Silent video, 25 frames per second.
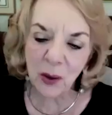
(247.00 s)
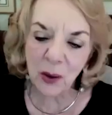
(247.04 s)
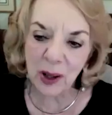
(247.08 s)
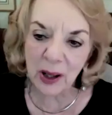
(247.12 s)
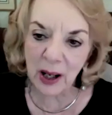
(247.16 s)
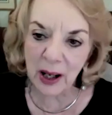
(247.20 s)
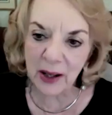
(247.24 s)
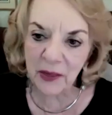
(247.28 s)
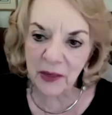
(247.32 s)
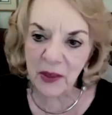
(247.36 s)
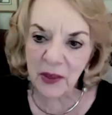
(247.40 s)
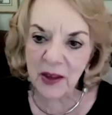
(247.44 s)

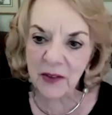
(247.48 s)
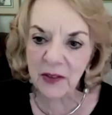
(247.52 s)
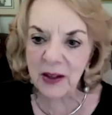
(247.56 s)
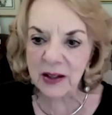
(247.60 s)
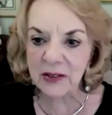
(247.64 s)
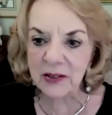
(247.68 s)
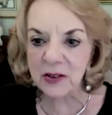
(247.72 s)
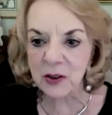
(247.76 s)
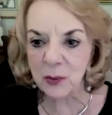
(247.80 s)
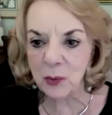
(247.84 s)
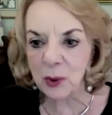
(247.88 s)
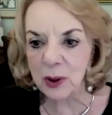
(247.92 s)
and I think
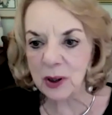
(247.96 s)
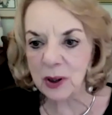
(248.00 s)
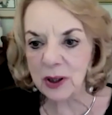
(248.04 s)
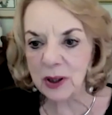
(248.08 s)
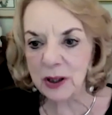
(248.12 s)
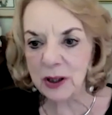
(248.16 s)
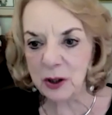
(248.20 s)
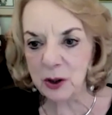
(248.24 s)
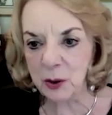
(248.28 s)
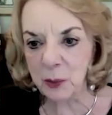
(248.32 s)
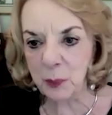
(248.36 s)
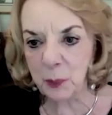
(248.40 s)
that's a
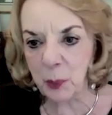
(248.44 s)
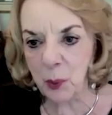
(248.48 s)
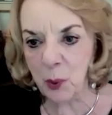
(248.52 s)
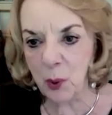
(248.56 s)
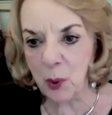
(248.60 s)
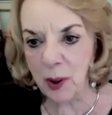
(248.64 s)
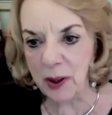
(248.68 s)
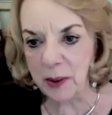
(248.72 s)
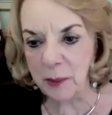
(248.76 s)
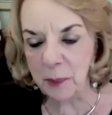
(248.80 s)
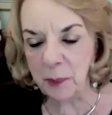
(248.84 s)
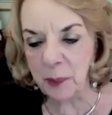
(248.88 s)
really good
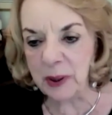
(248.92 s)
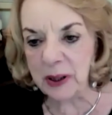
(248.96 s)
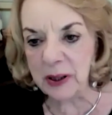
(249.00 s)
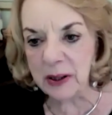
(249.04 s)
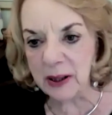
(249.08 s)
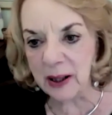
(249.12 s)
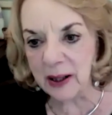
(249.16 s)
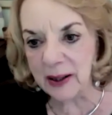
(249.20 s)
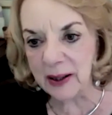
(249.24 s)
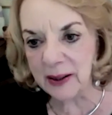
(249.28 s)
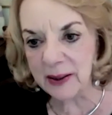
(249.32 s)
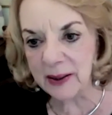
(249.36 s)
point,
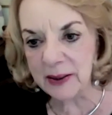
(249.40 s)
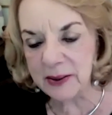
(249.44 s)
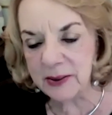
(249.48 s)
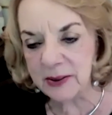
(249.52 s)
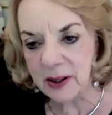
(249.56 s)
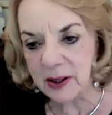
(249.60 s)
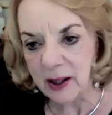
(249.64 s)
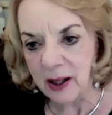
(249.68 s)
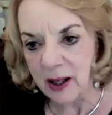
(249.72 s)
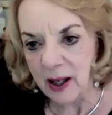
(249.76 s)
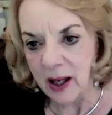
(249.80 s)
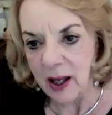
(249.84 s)

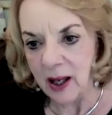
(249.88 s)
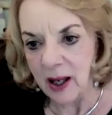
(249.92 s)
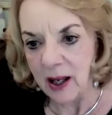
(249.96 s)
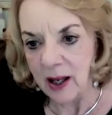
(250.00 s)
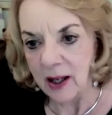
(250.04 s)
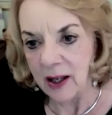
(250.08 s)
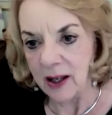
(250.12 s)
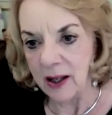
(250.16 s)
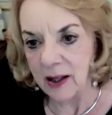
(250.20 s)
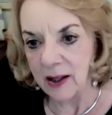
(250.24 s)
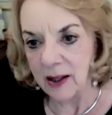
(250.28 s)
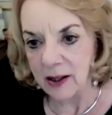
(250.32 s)
because
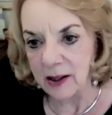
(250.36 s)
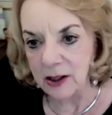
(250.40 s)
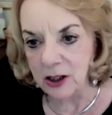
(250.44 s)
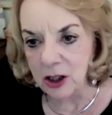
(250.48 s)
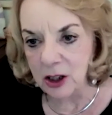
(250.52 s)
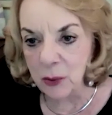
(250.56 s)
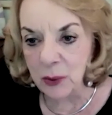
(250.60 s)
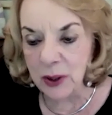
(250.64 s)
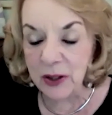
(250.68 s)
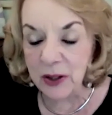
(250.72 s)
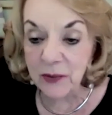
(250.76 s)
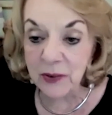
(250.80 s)

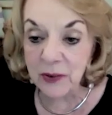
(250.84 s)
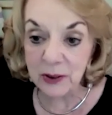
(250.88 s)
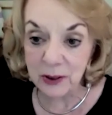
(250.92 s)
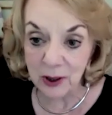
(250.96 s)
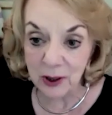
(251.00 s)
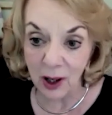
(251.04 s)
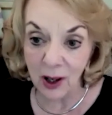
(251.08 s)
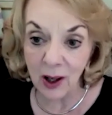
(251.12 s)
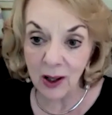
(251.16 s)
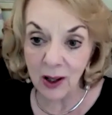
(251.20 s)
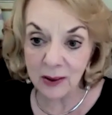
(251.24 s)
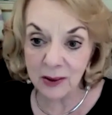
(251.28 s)
you even
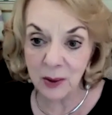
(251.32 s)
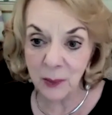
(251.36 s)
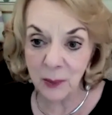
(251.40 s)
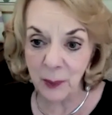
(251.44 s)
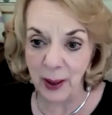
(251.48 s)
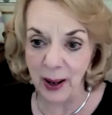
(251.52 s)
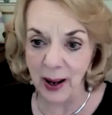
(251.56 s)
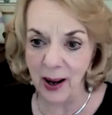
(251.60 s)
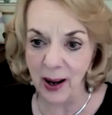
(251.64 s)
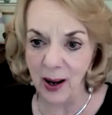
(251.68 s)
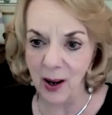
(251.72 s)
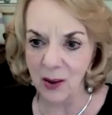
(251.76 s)
talked
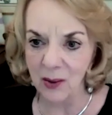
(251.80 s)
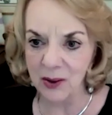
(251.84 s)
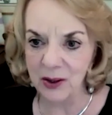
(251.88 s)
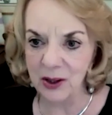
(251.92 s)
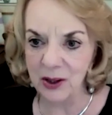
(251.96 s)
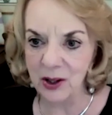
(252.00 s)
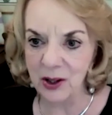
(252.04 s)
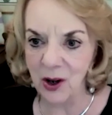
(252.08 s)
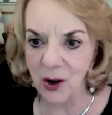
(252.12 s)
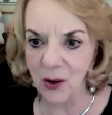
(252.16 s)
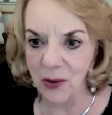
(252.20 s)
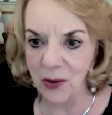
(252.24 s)
about,
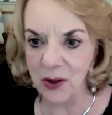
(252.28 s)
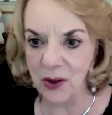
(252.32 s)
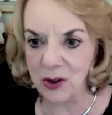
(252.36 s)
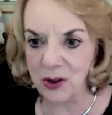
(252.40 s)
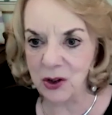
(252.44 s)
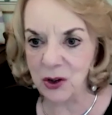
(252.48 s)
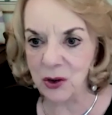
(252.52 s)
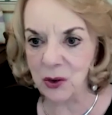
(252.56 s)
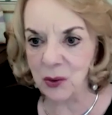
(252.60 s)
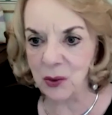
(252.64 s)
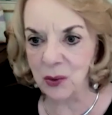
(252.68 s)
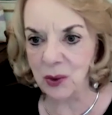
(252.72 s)

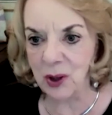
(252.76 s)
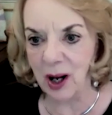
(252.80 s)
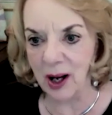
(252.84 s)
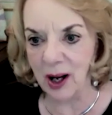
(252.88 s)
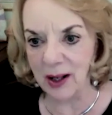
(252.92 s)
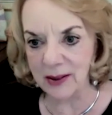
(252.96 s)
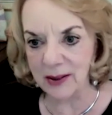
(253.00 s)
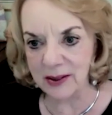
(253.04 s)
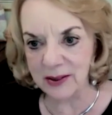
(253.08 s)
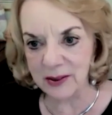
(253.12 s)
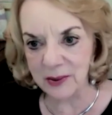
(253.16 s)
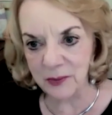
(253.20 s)
that you
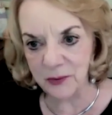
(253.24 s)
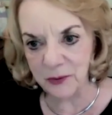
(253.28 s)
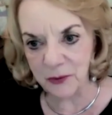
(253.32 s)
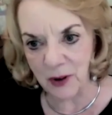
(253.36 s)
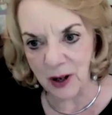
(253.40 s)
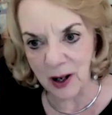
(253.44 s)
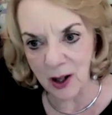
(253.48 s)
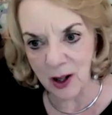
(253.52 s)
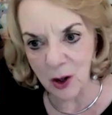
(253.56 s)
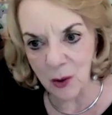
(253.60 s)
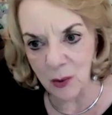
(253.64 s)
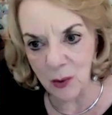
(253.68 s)
got some
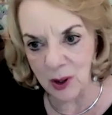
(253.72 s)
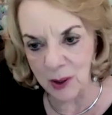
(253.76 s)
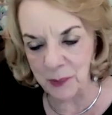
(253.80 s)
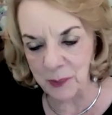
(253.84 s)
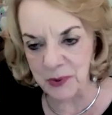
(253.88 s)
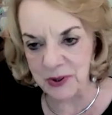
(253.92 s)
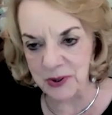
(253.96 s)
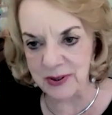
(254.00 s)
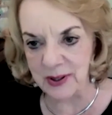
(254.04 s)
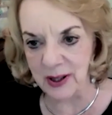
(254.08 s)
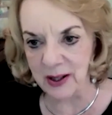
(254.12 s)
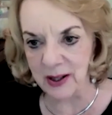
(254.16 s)
follow-up
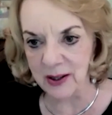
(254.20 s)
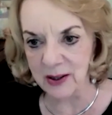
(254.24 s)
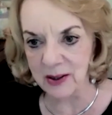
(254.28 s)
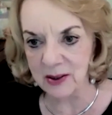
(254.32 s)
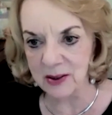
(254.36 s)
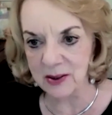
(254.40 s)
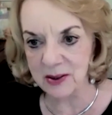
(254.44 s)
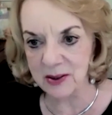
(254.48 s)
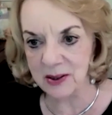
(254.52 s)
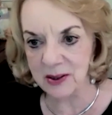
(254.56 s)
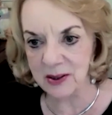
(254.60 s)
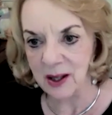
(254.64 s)

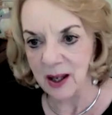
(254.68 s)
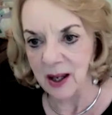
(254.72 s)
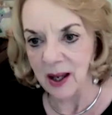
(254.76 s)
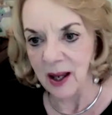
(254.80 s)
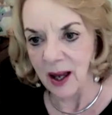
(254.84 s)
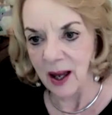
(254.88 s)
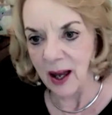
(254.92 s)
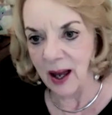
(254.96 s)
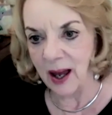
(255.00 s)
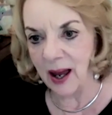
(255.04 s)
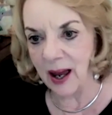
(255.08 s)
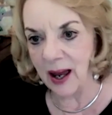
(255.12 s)
sales,
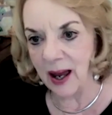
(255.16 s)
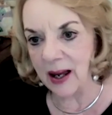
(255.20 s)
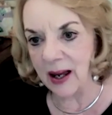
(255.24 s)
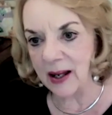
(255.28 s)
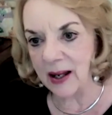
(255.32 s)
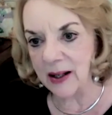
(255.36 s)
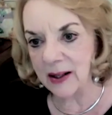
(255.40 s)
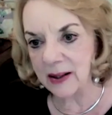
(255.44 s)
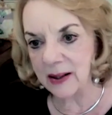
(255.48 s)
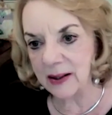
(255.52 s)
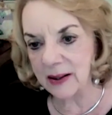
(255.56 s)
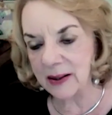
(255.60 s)

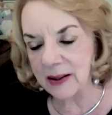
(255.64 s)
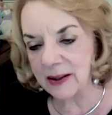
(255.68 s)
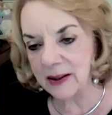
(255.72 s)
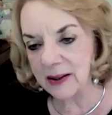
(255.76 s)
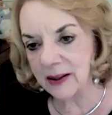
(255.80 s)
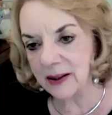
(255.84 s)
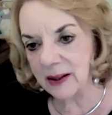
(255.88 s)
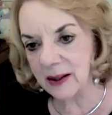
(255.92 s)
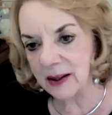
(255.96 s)
and,